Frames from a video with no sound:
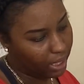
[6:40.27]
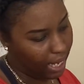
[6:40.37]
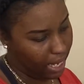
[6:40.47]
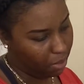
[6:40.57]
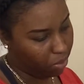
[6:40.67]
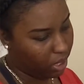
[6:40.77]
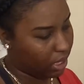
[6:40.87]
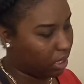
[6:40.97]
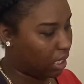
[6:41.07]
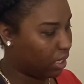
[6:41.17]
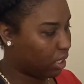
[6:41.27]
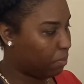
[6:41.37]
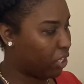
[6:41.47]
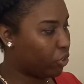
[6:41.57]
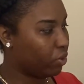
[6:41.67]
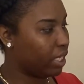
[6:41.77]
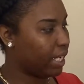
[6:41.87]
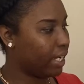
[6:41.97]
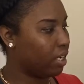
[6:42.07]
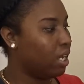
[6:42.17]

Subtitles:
at April because there's nothing special in here.